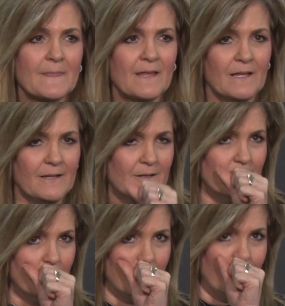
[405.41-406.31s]
Coach,
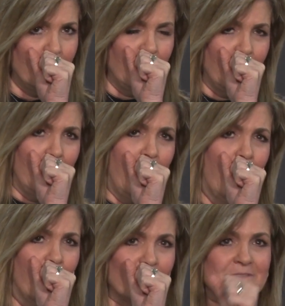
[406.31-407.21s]
uh,
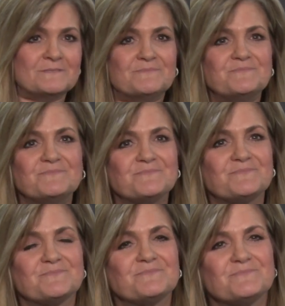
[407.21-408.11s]
Kelsey's long you
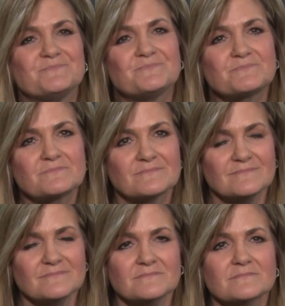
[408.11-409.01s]
mentioned about growing
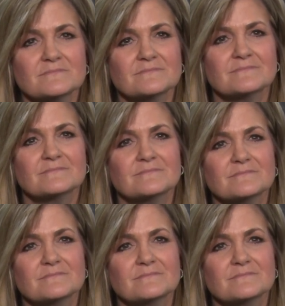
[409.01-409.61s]
with the offense,